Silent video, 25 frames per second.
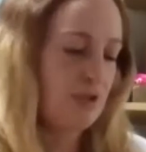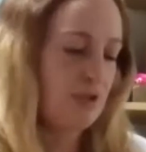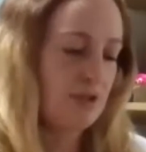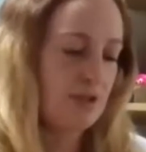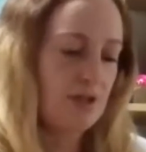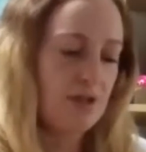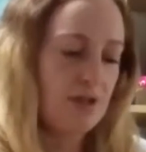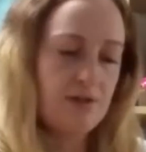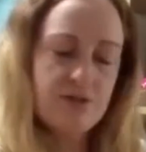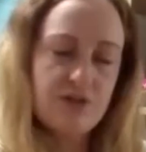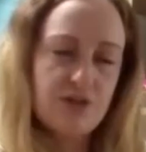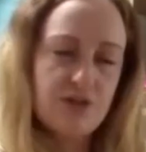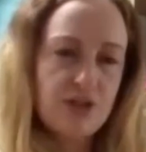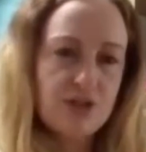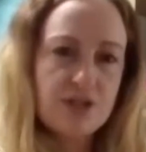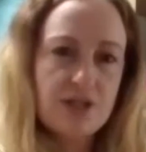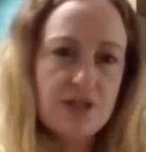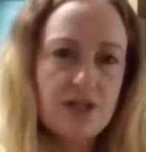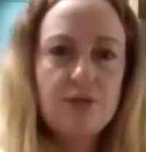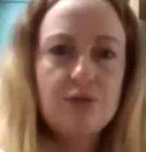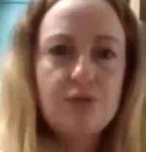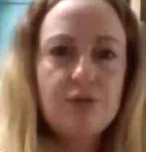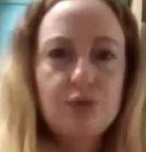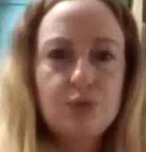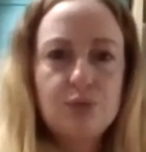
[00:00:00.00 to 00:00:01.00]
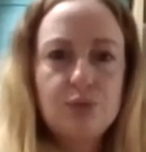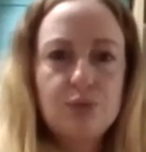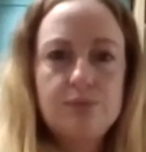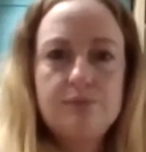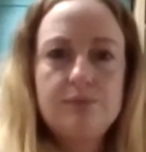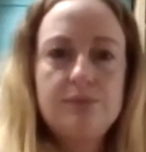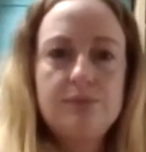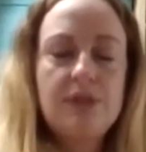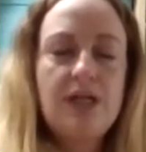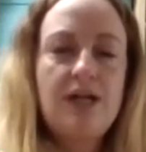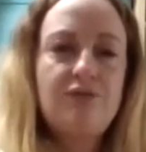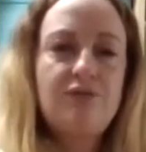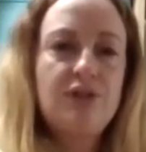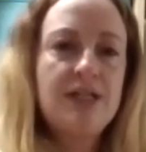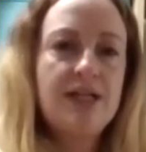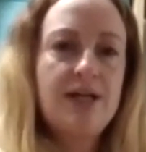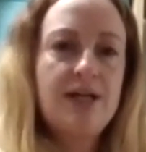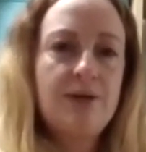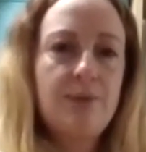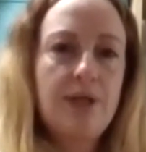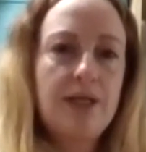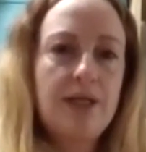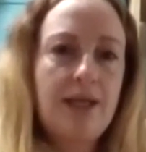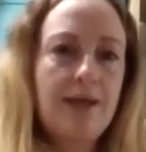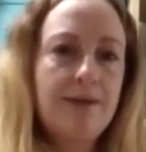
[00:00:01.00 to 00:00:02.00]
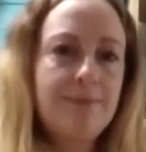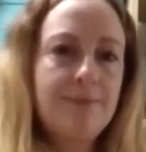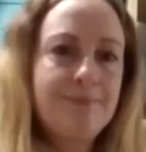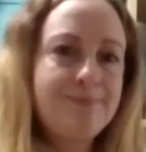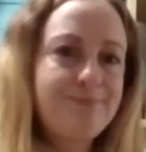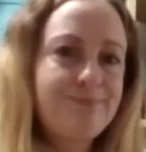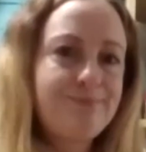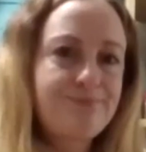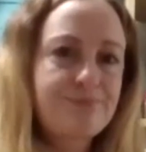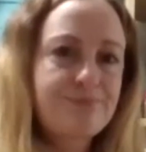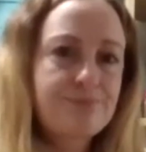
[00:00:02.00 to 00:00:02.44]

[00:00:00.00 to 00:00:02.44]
to look after yourself every now and again.